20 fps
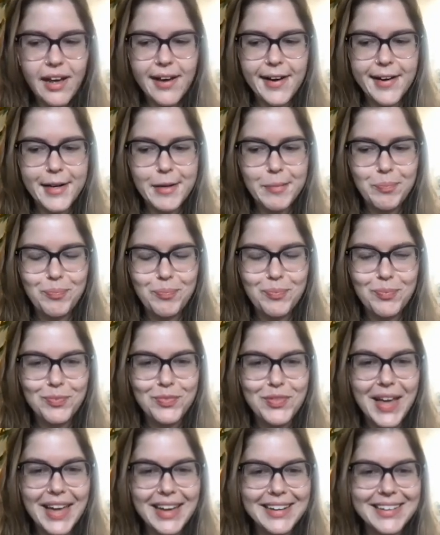Um,
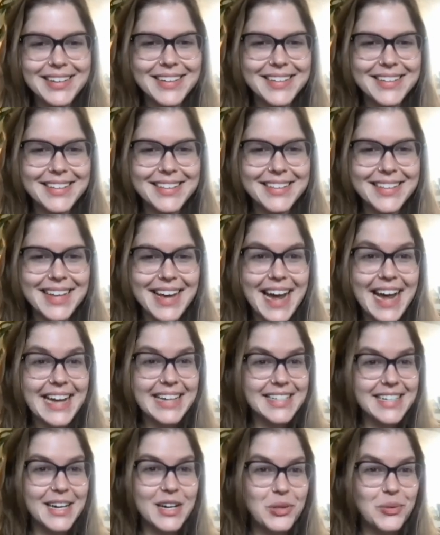then the
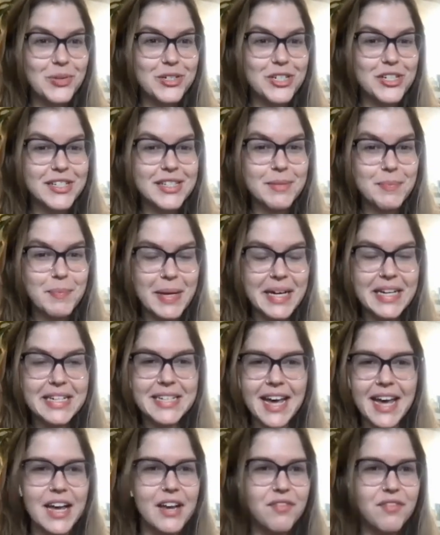18th, which is the big
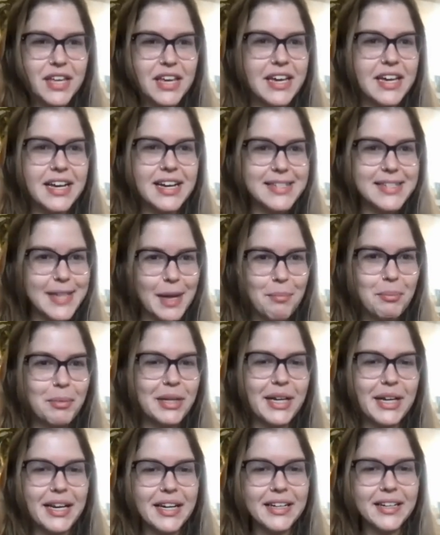day of the
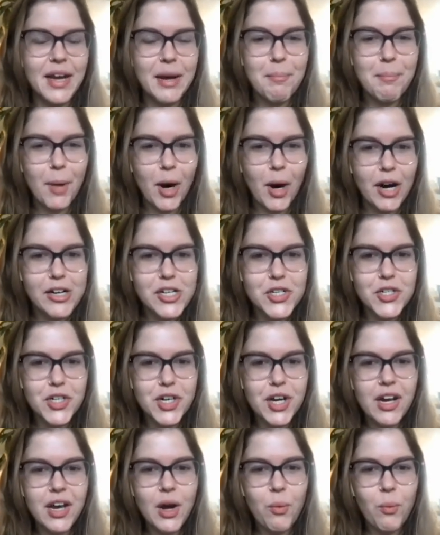assembly in March,
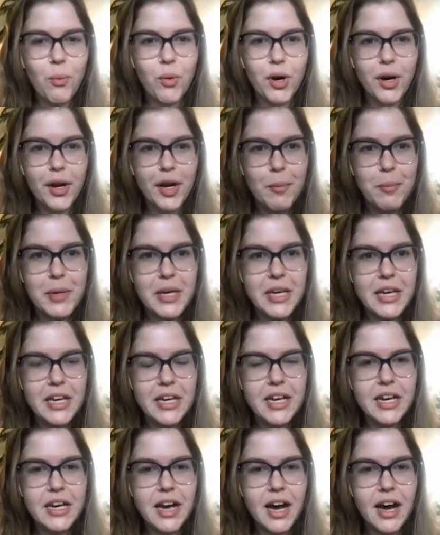we're going to
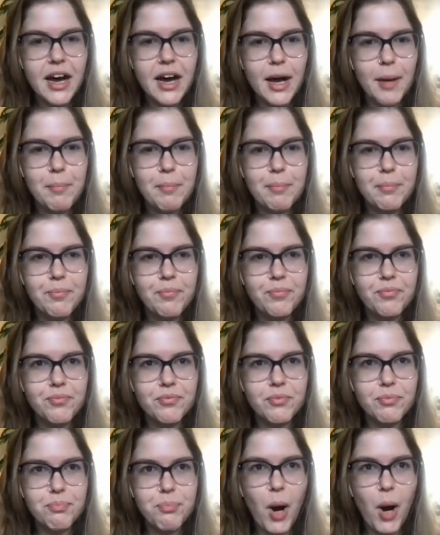be um,
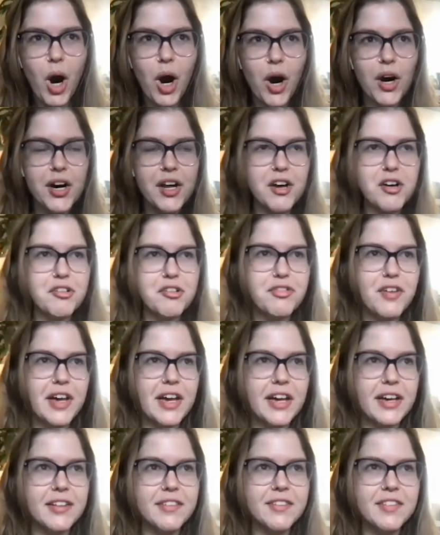part of
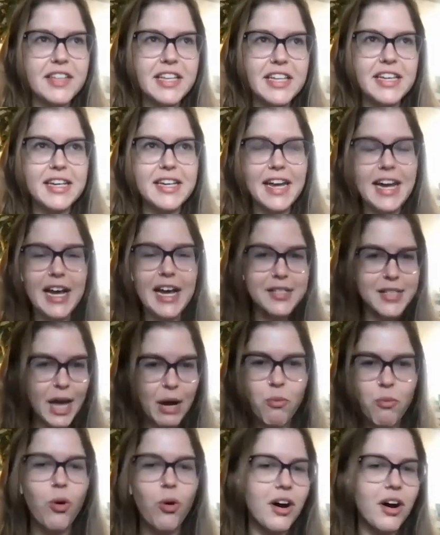uh, the
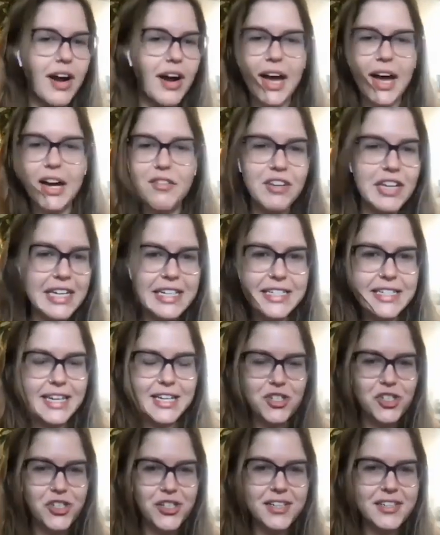anti-war kind of
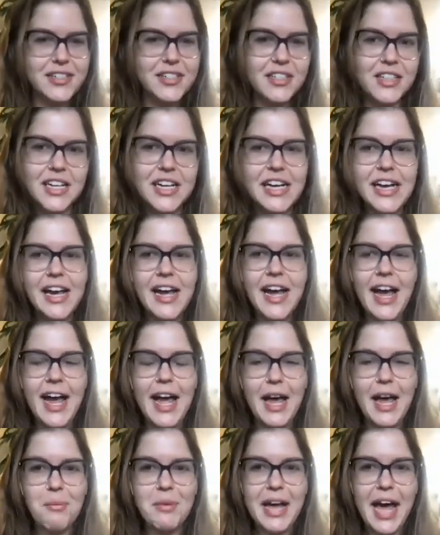contingent,
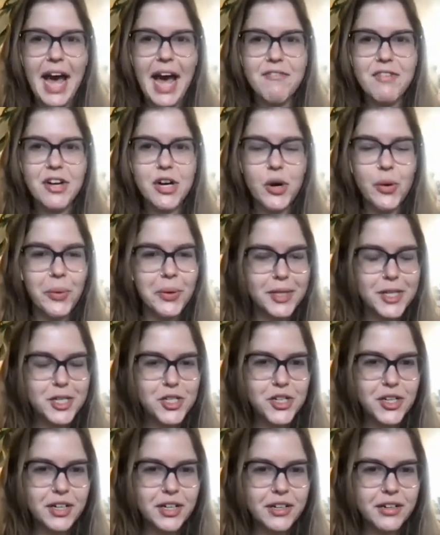and we have a
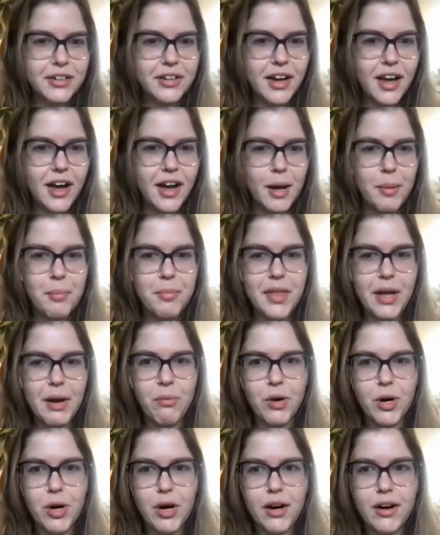coalition um,
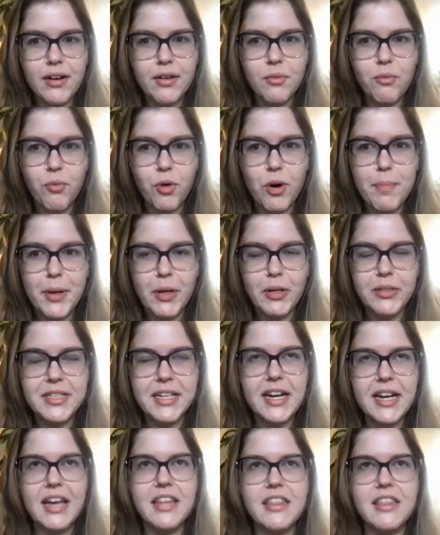that we're we're building.